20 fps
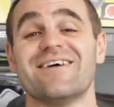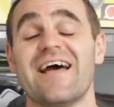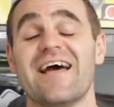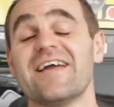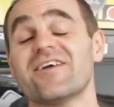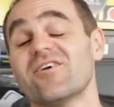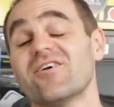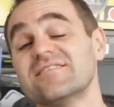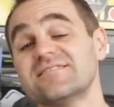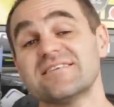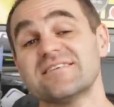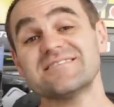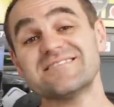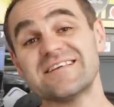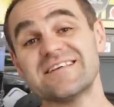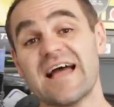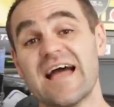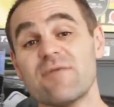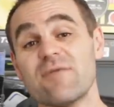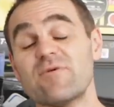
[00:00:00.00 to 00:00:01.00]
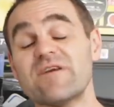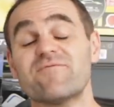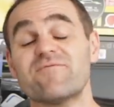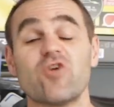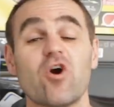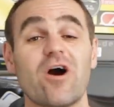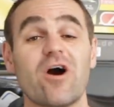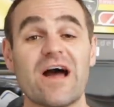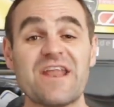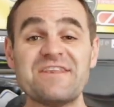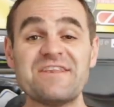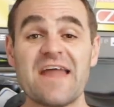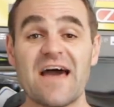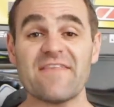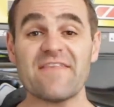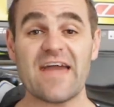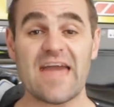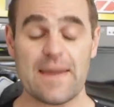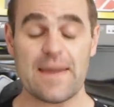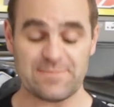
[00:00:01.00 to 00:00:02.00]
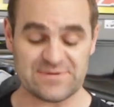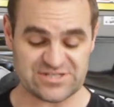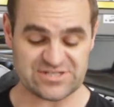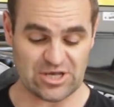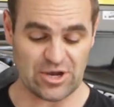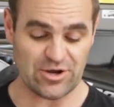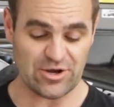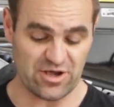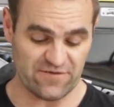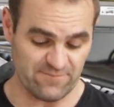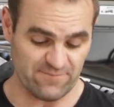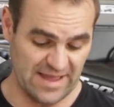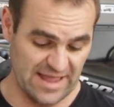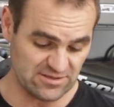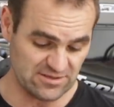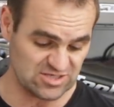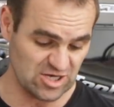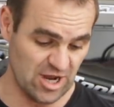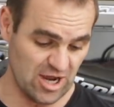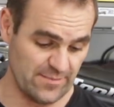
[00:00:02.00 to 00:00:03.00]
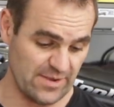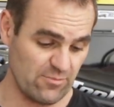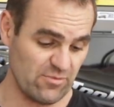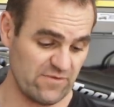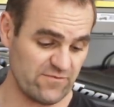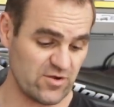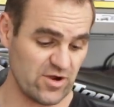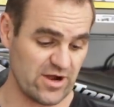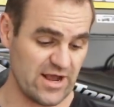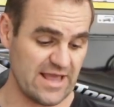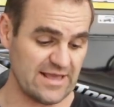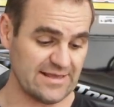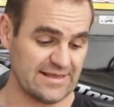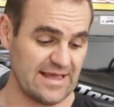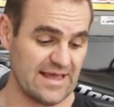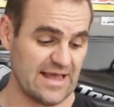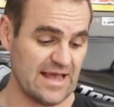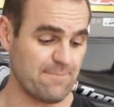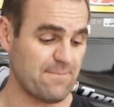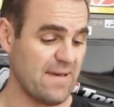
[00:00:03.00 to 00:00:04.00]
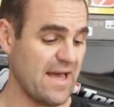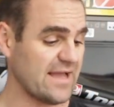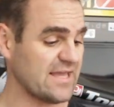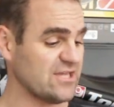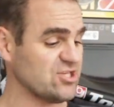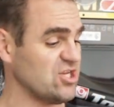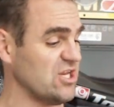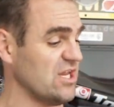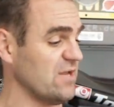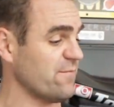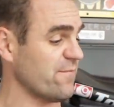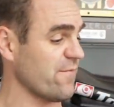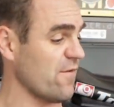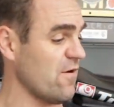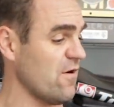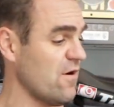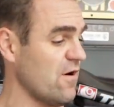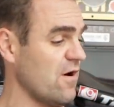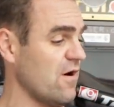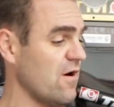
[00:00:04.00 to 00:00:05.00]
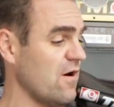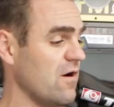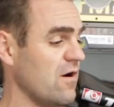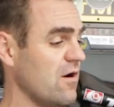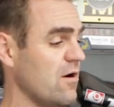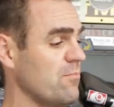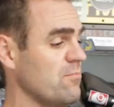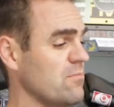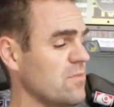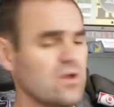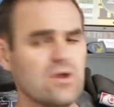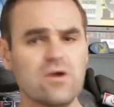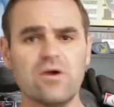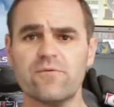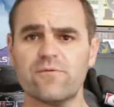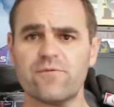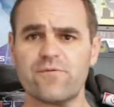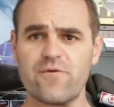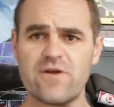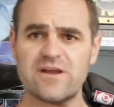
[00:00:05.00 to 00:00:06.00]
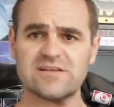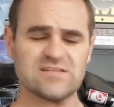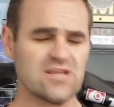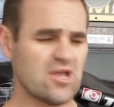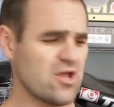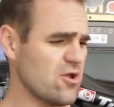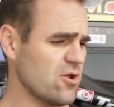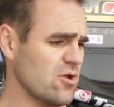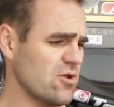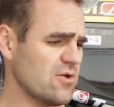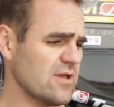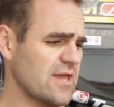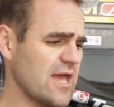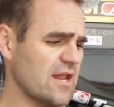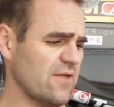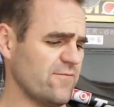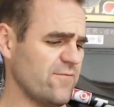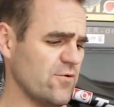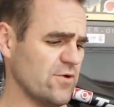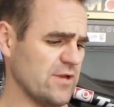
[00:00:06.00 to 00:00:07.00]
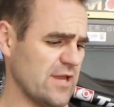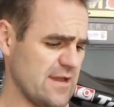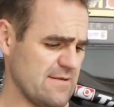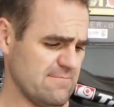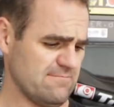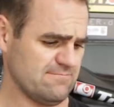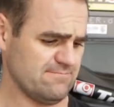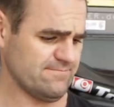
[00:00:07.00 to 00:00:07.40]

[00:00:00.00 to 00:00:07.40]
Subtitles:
Hey guys, today we've got another episode of Mail Time, and we've got a package here from Fresno, California.